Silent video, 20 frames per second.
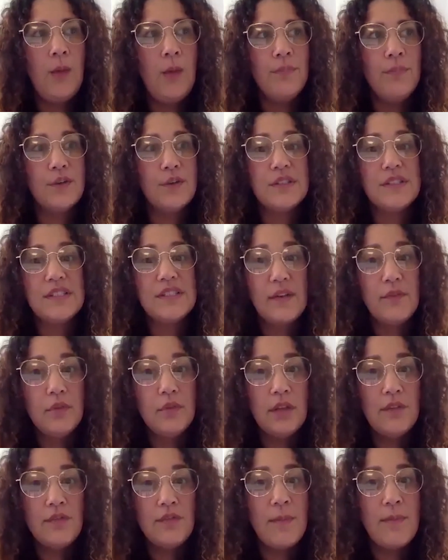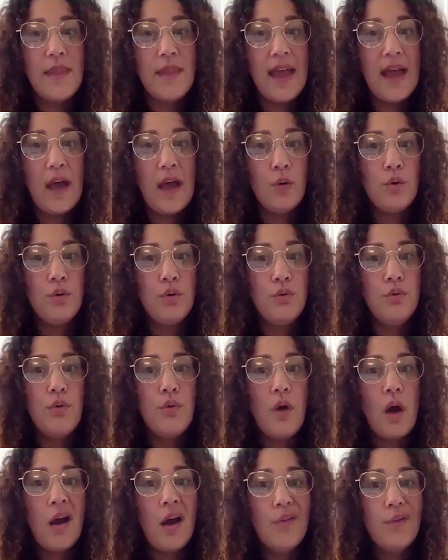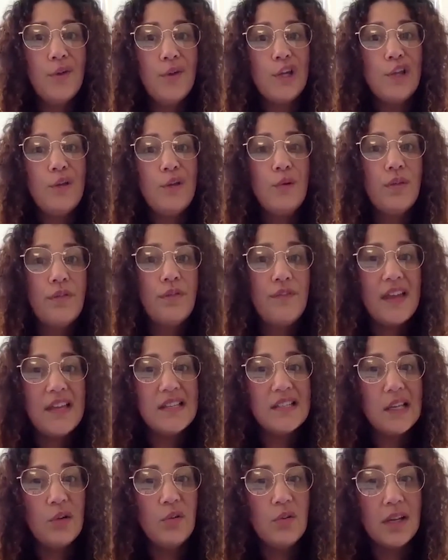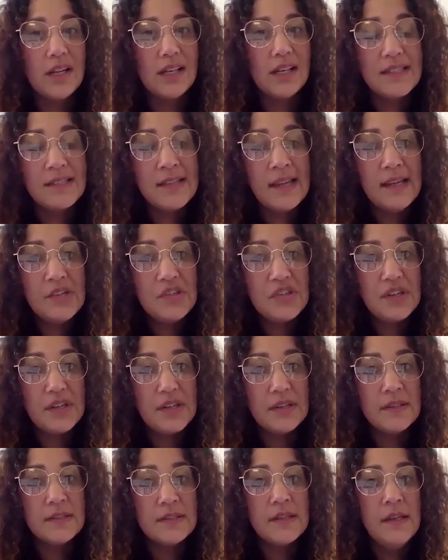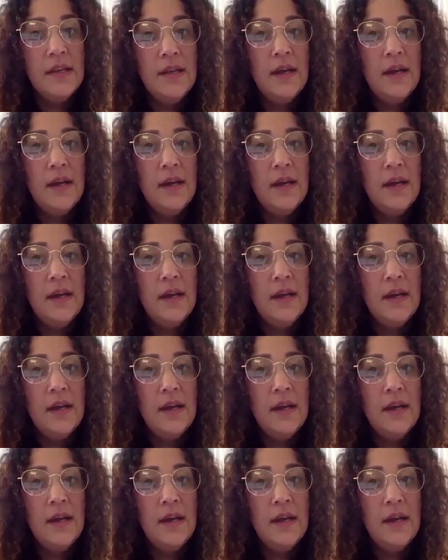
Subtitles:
there's several of them now who are other youth-facing organizations,